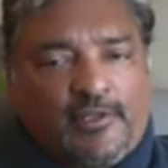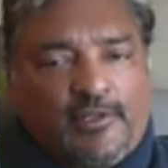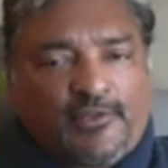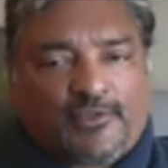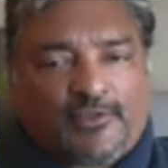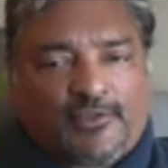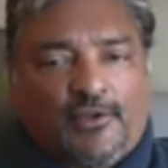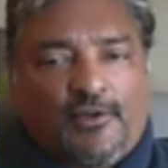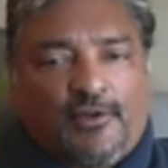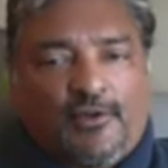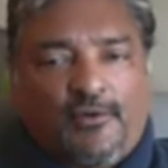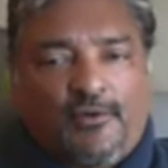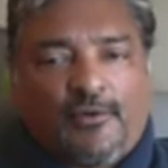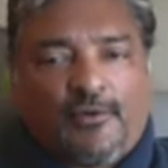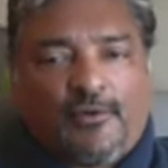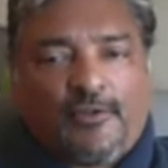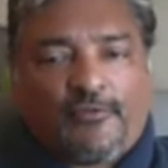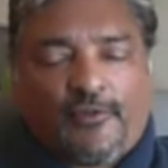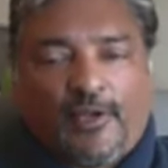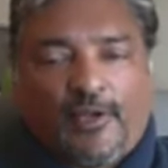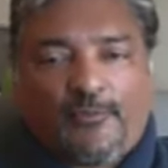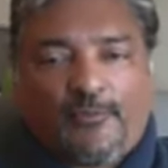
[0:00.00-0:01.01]
So
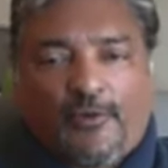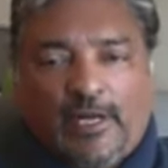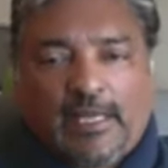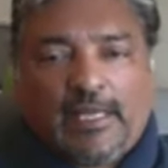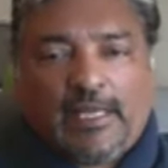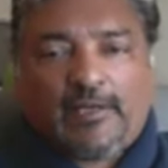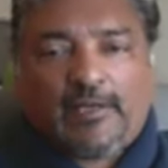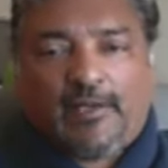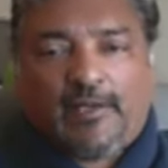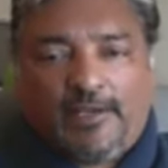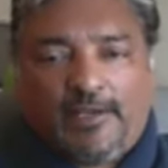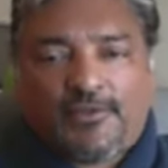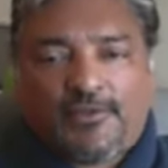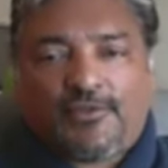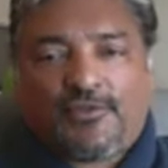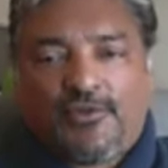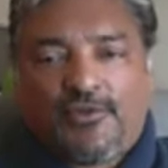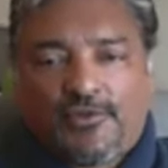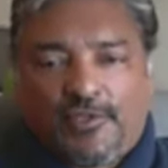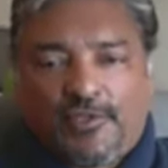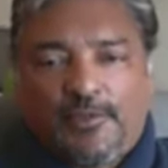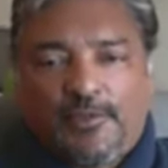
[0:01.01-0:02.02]
if I'm recognized, it's
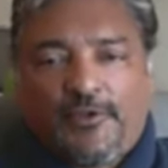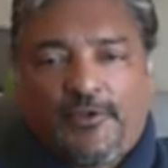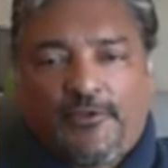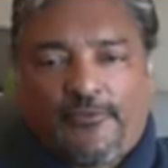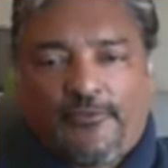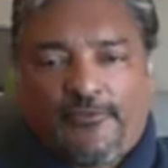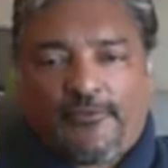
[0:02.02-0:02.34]
usually